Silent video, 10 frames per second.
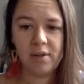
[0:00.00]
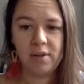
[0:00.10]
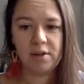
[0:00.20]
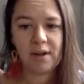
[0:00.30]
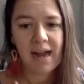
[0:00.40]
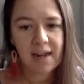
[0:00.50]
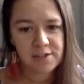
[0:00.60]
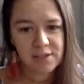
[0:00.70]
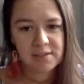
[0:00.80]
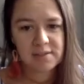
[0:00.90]
Your
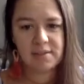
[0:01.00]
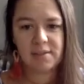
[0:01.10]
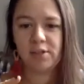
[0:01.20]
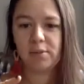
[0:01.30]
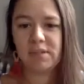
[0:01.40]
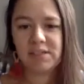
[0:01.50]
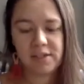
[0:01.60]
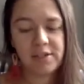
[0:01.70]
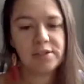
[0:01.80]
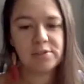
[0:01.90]
actions, your
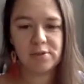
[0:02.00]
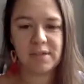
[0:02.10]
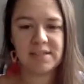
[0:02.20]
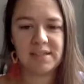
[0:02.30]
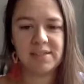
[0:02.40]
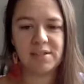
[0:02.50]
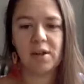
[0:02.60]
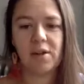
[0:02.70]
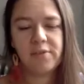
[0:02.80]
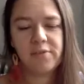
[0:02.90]
material choices
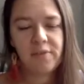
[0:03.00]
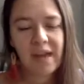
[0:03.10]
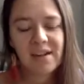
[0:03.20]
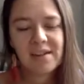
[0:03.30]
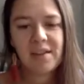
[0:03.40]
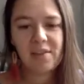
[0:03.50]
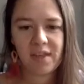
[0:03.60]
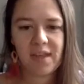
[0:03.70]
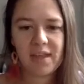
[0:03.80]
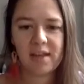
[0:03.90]
are the very
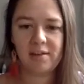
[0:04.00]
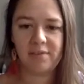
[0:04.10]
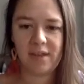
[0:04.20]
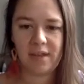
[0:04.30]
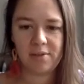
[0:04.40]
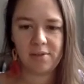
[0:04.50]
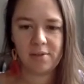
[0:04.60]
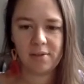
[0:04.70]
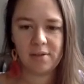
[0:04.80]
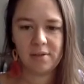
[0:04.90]
thing of faith.
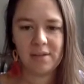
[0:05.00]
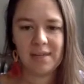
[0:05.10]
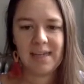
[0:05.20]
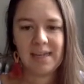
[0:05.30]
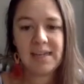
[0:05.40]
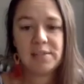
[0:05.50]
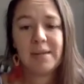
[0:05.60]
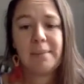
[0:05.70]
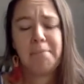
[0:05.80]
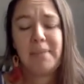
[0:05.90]
It is what
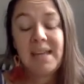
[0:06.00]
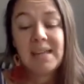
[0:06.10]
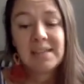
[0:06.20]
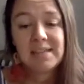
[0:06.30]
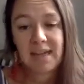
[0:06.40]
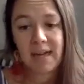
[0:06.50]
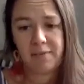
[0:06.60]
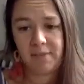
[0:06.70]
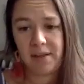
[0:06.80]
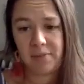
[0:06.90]
it means to have
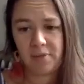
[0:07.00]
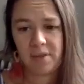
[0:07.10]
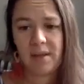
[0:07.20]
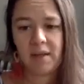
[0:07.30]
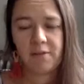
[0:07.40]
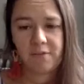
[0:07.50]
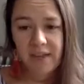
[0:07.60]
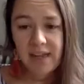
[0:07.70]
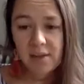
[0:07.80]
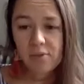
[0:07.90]
faith.
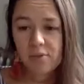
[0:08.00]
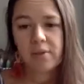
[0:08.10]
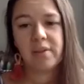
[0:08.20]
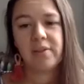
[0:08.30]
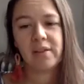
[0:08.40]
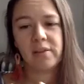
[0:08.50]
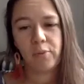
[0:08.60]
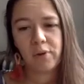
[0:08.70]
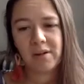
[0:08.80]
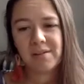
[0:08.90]
Faith that the
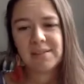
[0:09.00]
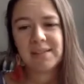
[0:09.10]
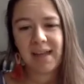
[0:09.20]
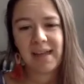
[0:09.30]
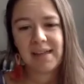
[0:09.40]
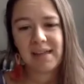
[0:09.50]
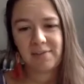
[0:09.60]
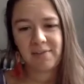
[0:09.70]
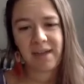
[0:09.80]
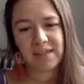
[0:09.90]
world can in
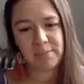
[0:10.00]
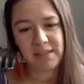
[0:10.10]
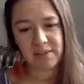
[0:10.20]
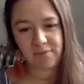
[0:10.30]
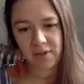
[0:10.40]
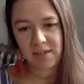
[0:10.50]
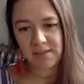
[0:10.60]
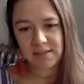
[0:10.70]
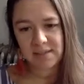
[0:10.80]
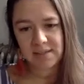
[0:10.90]
fact be
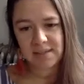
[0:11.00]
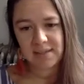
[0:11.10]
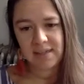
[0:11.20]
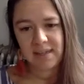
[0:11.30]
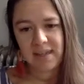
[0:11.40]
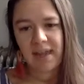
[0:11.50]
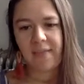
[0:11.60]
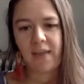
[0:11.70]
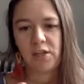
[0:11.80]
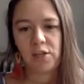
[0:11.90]
different
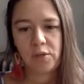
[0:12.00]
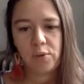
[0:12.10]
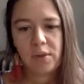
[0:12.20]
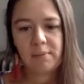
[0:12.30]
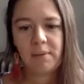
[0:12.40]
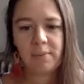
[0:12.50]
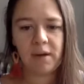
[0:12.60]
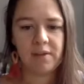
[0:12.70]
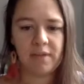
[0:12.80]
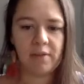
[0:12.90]
and that you can be
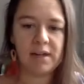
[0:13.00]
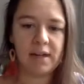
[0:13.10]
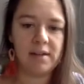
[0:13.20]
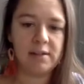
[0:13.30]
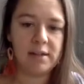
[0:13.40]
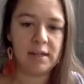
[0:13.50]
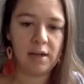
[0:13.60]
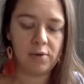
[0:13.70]
part of that reality now.